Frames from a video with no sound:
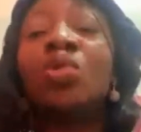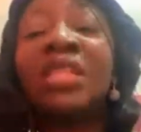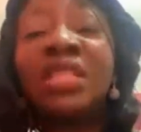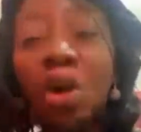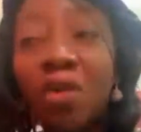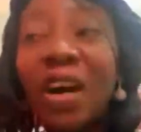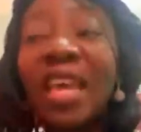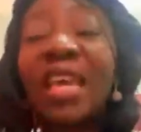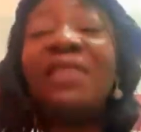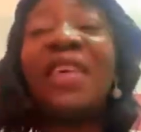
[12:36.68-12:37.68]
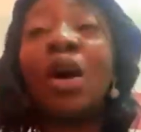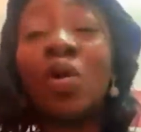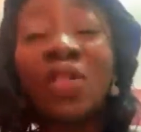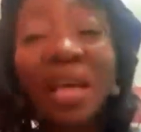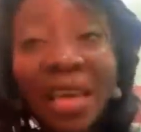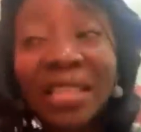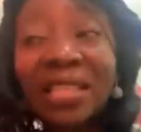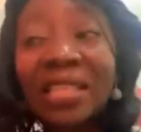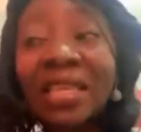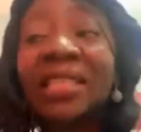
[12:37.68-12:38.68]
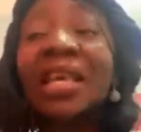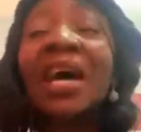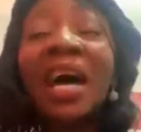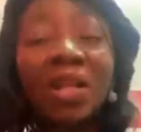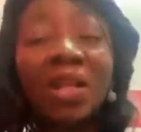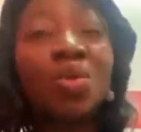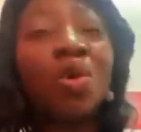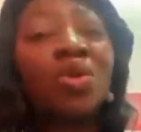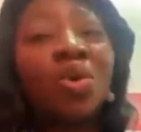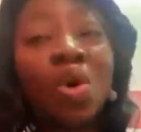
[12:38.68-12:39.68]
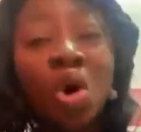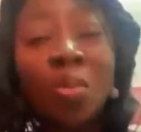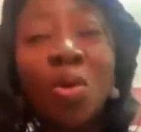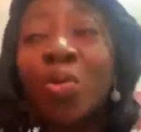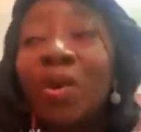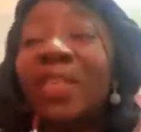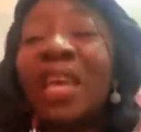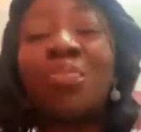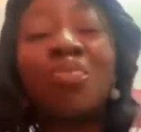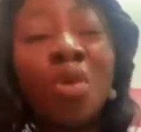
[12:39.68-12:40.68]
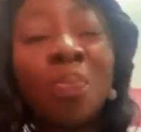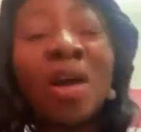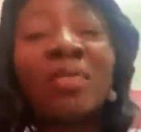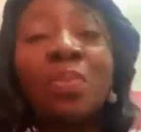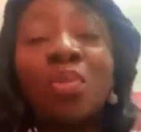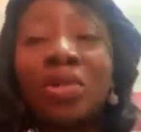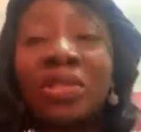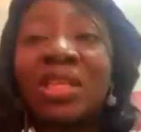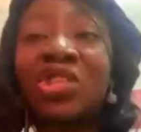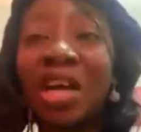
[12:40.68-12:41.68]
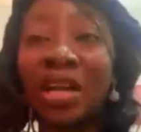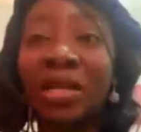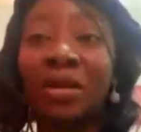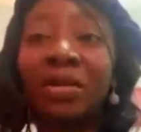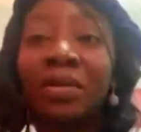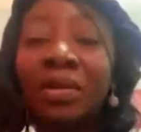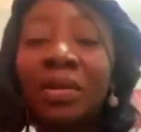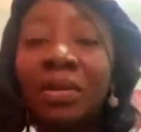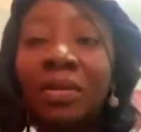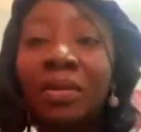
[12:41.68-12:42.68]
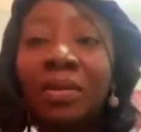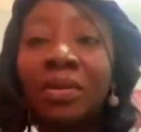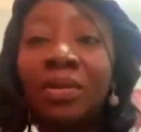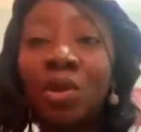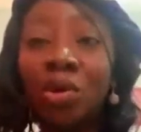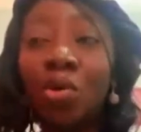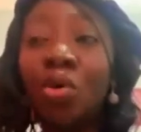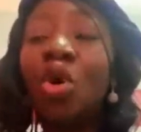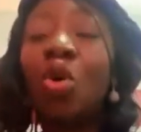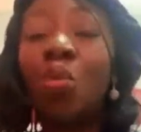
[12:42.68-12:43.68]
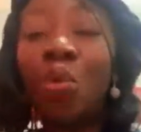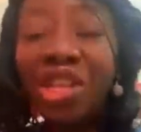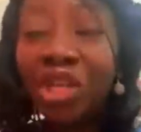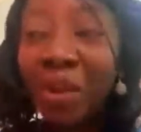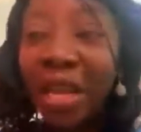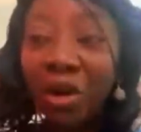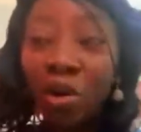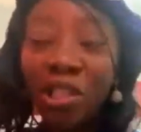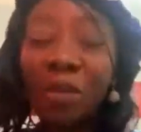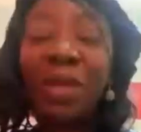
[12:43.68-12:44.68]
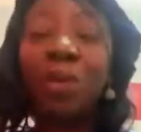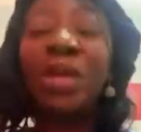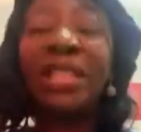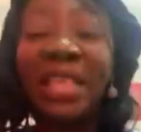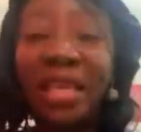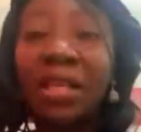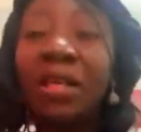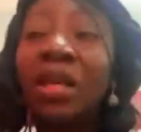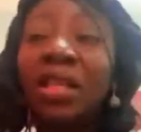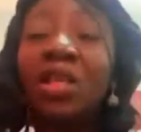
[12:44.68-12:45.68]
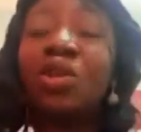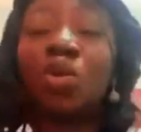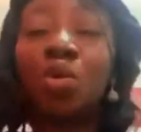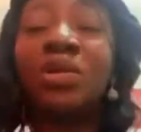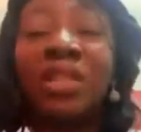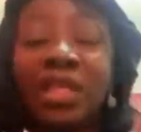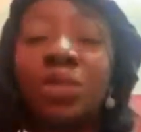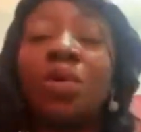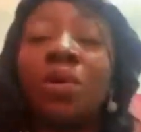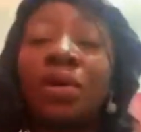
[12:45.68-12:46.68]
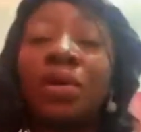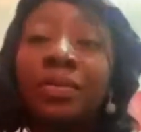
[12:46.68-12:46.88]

to discover if there are other cases and to also come up with a proper reporting channel, you know, which may not be within the school network.